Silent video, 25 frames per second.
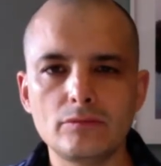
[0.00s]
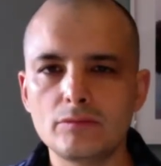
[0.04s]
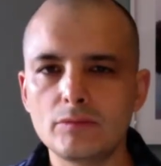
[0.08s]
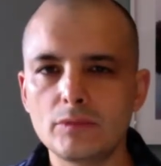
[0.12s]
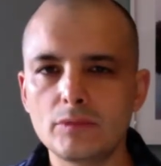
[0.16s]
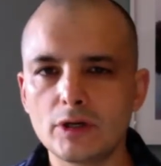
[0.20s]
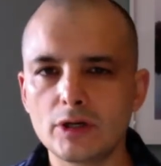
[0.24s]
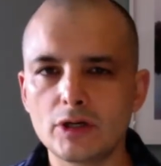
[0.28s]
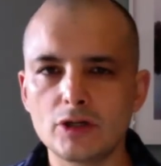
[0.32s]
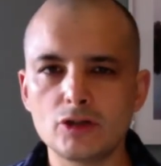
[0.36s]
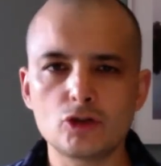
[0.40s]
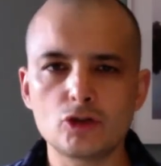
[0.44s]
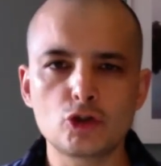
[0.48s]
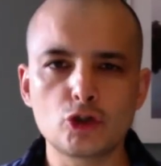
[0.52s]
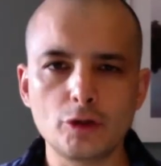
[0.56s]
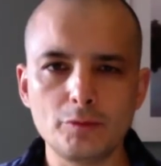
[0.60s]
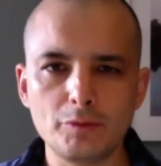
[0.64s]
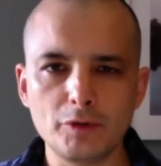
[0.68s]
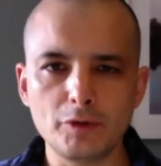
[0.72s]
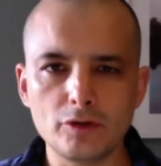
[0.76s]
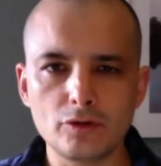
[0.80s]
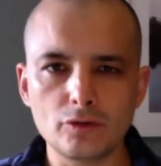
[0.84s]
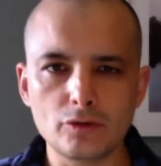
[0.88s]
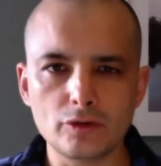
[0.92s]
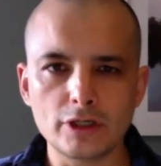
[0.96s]

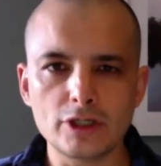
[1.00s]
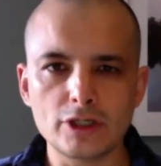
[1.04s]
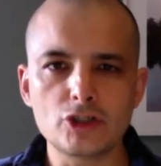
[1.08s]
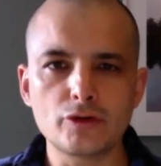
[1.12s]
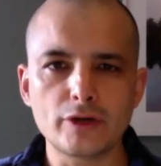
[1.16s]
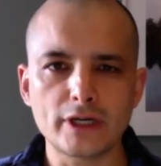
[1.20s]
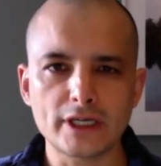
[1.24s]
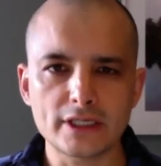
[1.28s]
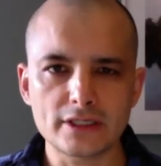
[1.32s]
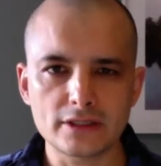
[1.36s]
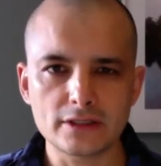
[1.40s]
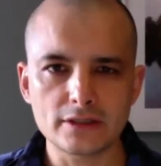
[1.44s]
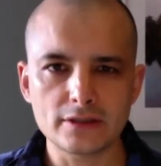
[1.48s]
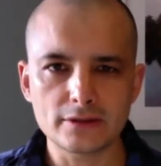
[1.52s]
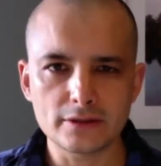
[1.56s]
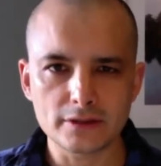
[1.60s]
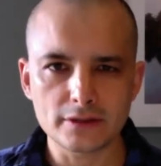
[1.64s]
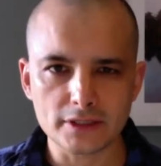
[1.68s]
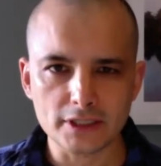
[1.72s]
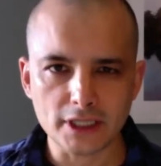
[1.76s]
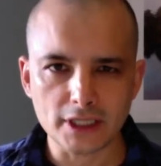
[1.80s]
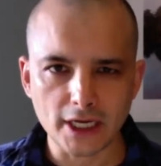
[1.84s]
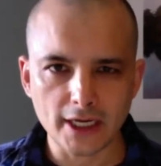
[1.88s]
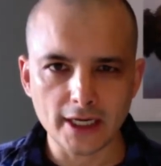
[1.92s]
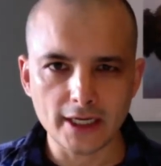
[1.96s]
contribute or address
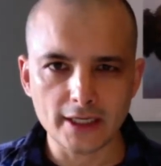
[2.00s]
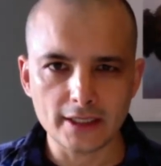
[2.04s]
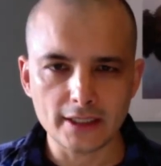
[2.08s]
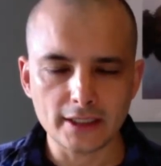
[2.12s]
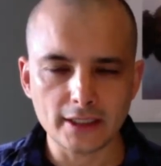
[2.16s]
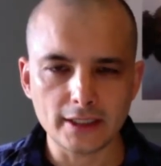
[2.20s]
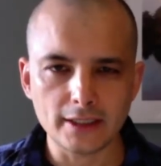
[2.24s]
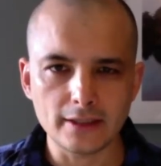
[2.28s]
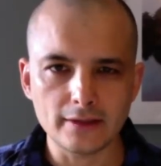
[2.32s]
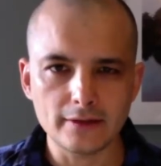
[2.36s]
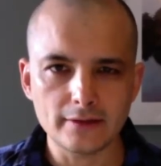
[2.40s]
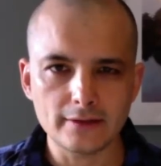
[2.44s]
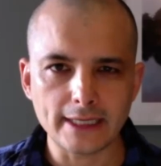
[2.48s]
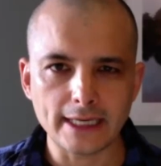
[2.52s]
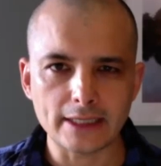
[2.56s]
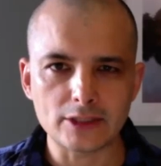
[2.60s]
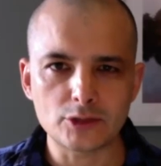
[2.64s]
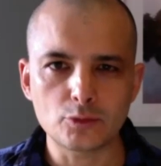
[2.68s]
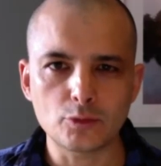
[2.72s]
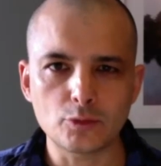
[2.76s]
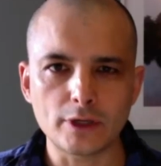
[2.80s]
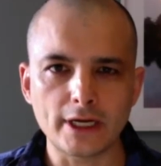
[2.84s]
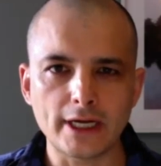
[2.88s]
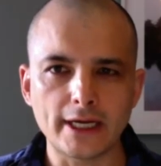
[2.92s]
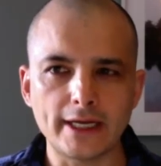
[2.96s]
society. That's
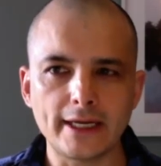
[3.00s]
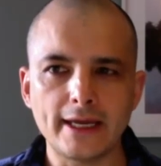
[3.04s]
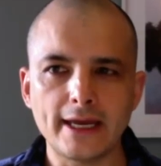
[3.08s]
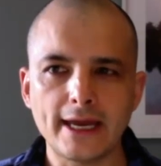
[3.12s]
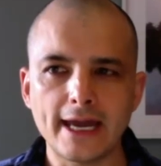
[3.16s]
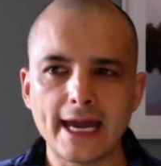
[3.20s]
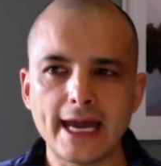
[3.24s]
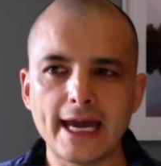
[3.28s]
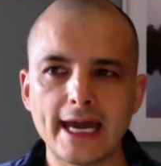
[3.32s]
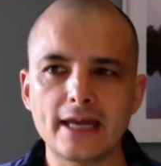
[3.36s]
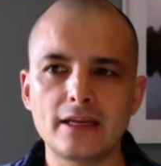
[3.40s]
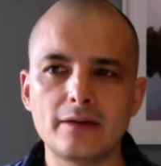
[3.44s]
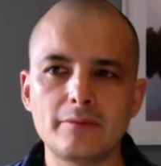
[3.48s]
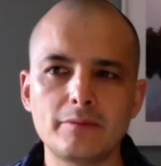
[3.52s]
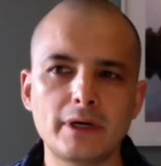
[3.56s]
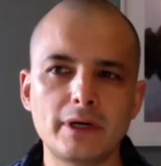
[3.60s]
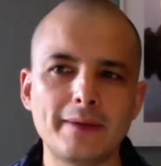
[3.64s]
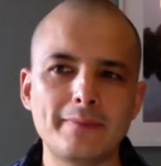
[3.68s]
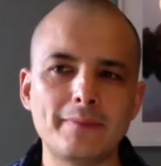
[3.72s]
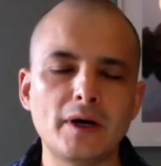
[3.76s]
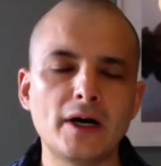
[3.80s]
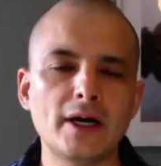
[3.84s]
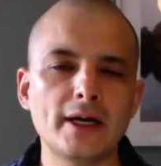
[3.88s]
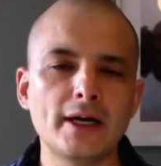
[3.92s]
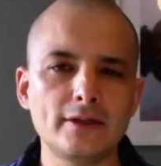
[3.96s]
what I had in my
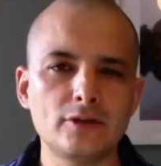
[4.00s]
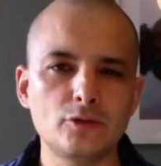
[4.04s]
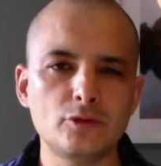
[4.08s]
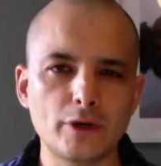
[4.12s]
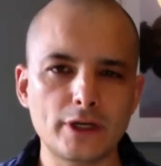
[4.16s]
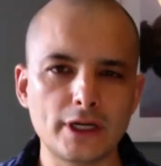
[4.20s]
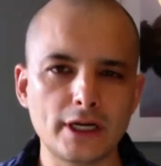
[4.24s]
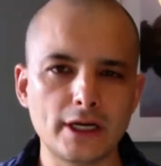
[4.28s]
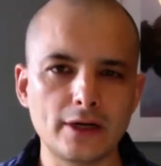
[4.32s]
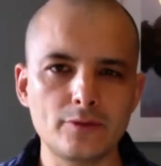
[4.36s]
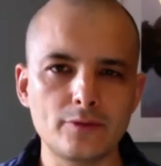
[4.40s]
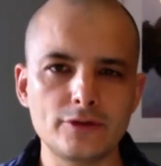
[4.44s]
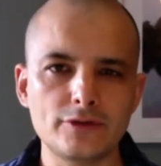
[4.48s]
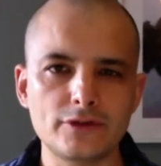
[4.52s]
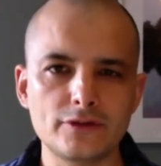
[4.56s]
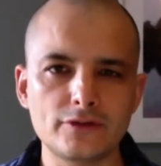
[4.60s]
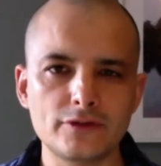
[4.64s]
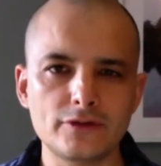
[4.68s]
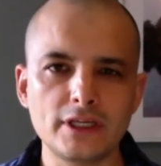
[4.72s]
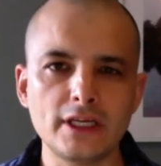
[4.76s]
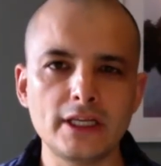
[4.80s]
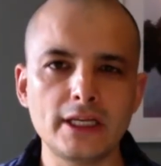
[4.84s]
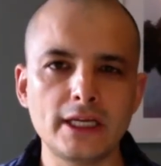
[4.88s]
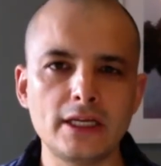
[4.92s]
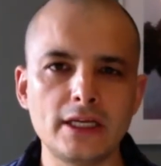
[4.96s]
mind when I was a
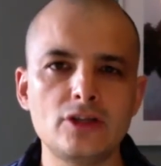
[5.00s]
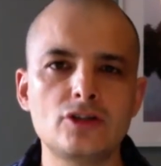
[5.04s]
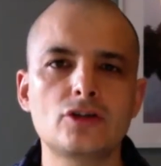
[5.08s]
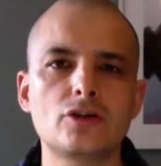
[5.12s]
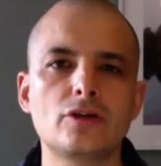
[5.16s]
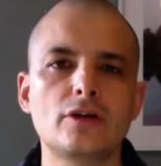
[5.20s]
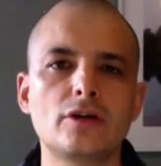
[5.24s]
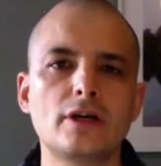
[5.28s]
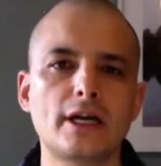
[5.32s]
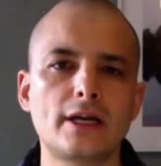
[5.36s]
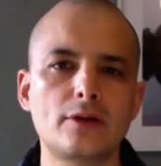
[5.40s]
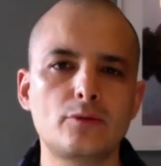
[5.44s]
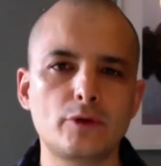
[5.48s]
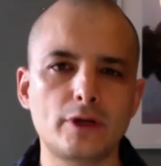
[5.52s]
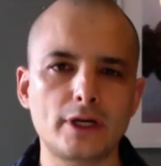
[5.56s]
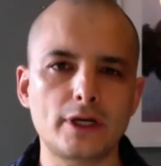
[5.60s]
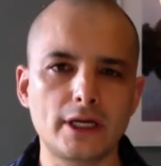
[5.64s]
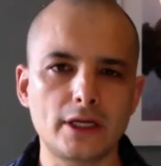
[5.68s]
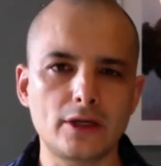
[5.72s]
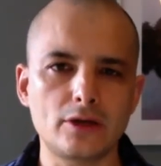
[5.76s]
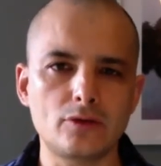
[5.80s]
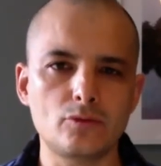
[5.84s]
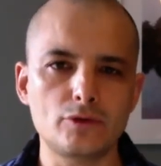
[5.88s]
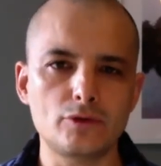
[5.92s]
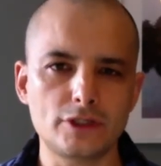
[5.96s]
teenager and when I
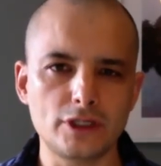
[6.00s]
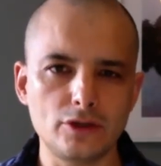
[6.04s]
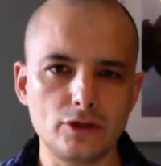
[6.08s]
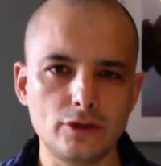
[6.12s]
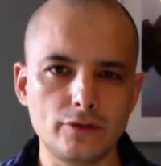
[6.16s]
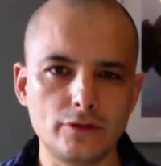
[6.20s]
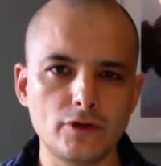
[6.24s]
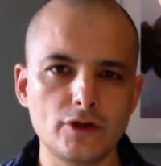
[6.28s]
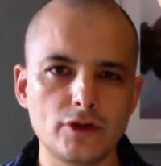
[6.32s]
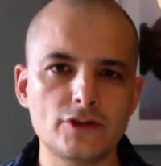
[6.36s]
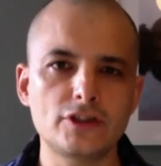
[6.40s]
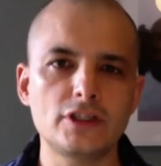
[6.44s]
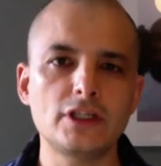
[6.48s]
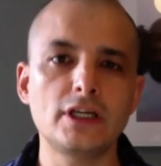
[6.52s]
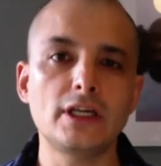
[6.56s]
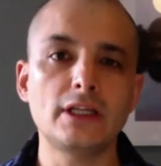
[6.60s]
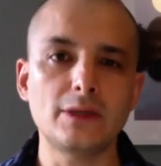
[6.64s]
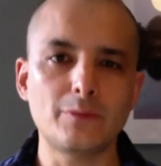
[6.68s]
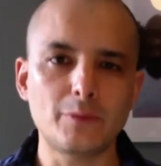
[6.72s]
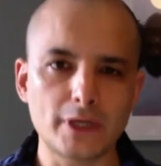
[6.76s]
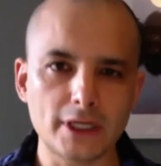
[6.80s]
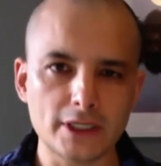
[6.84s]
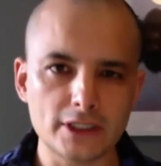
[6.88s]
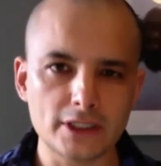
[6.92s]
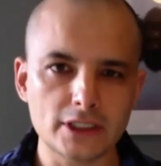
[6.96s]
was at university and then
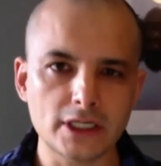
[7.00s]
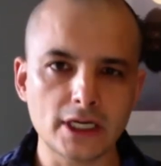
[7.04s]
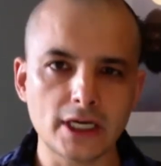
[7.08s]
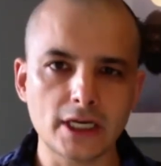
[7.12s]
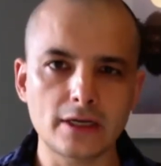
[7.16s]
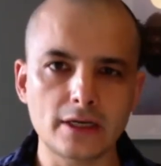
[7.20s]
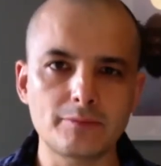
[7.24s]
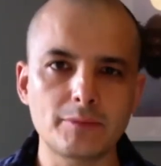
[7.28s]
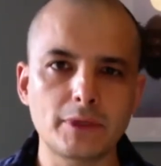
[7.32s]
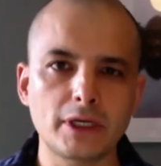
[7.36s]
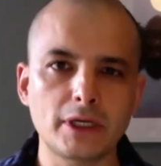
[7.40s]
when I started my